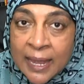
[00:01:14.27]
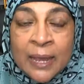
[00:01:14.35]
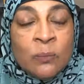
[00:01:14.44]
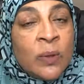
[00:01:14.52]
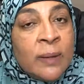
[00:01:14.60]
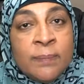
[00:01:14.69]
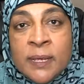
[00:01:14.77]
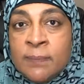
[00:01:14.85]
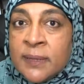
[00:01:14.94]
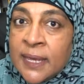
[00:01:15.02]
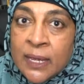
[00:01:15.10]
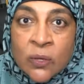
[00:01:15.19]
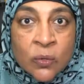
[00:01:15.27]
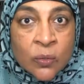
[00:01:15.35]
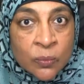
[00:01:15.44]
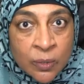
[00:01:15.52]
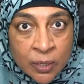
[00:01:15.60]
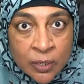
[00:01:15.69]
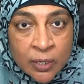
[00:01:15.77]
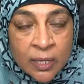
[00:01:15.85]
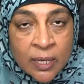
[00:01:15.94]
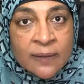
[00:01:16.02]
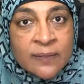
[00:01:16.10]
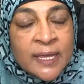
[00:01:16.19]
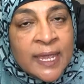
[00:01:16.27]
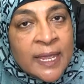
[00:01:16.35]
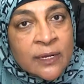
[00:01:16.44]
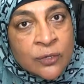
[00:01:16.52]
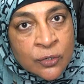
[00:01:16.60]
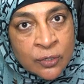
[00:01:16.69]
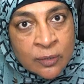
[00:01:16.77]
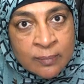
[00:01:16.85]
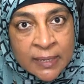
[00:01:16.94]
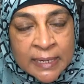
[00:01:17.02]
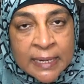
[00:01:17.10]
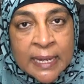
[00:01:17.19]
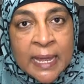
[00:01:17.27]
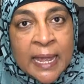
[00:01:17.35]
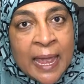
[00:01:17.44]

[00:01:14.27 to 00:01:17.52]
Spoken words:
And when people can't go to work, they can't earn money.